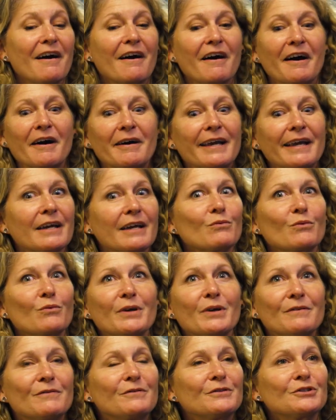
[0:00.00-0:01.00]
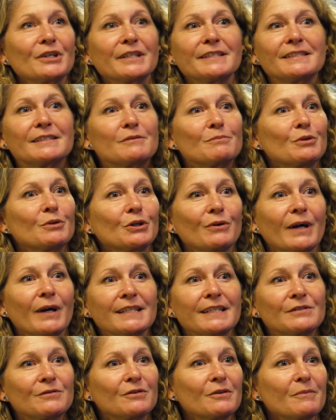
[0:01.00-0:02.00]
Uh, and we've just
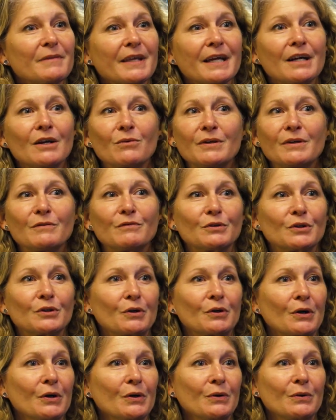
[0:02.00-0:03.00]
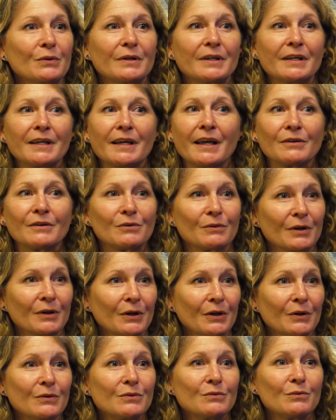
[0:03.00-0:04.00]
progressed from there. We've grown and
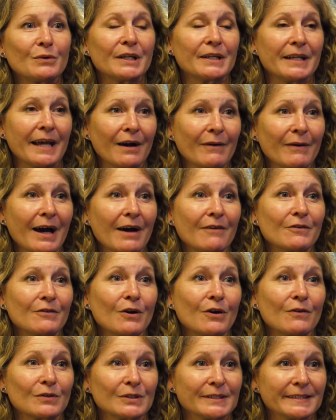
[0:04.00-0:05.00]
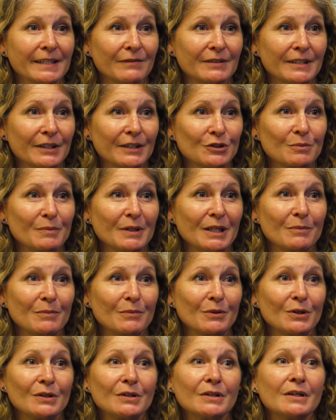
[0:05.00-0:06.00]
grown. We now have over seven hundred
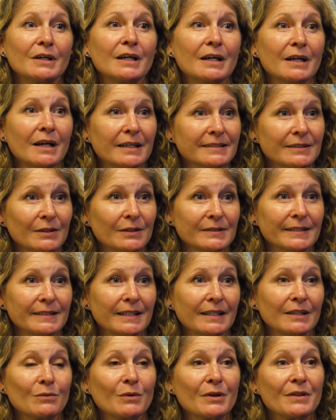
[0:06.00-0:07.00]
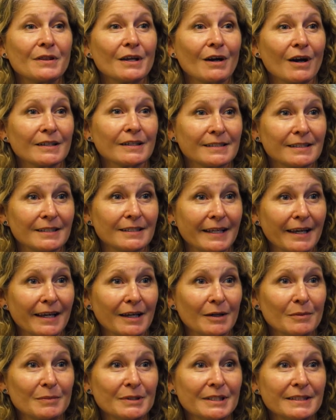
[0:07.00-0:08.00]
people associated with the Austin
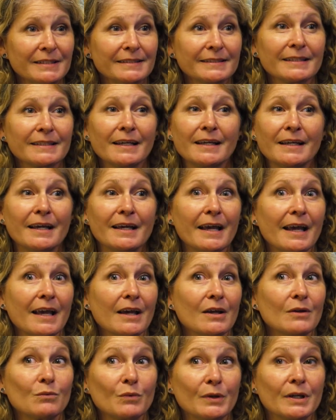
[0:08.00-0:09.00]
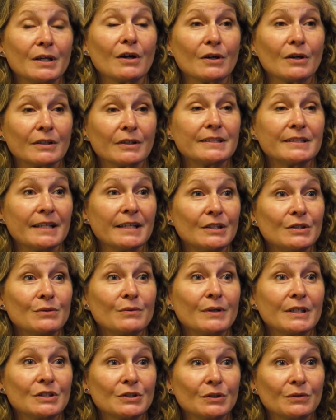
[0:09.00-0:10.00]
campus, and we are
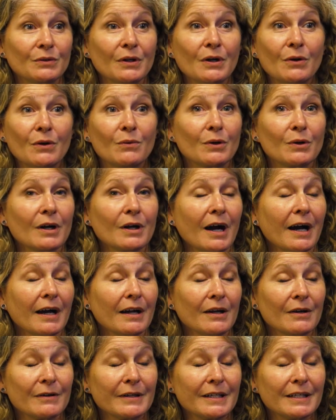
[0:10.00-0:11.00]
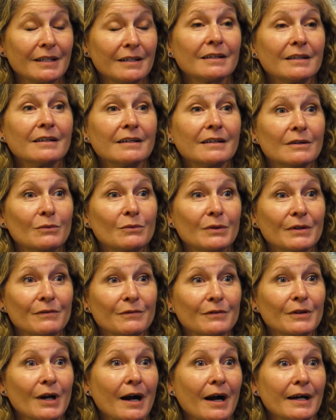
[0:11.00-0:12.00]
continuing to grow. We're hiring.
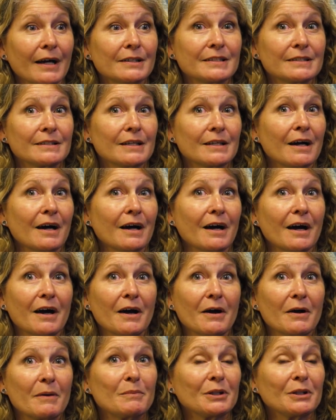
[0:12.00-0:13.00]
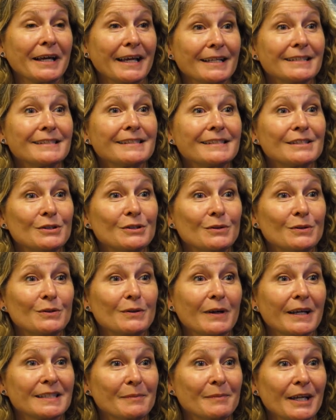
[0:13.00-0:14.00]
We've got uh, plans
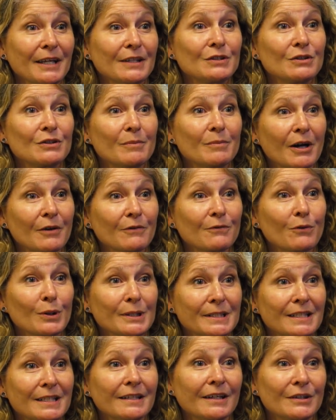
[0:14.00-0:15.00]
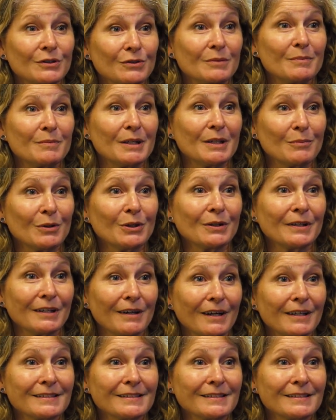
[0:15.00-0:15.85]
to expand to about fourteen hundred people in